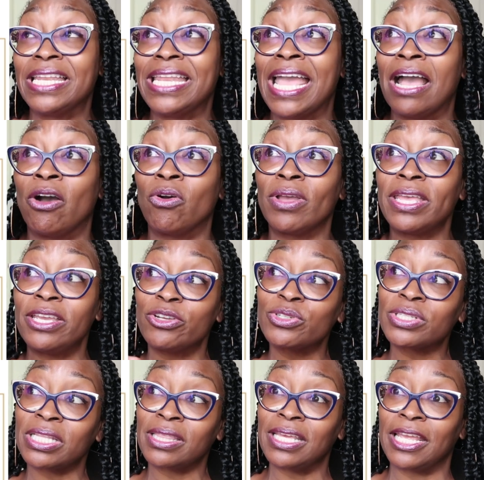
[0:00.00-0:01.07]
Now
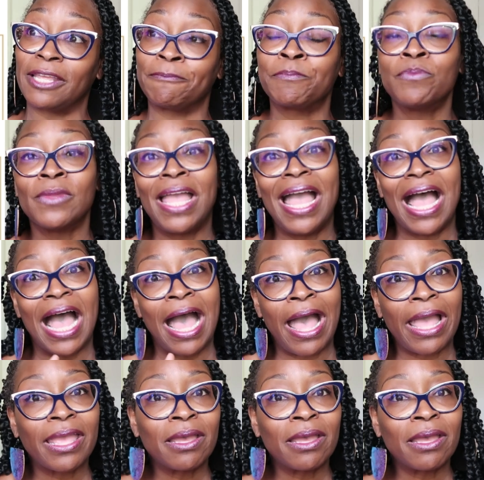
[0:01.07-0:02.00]
here's the thing, I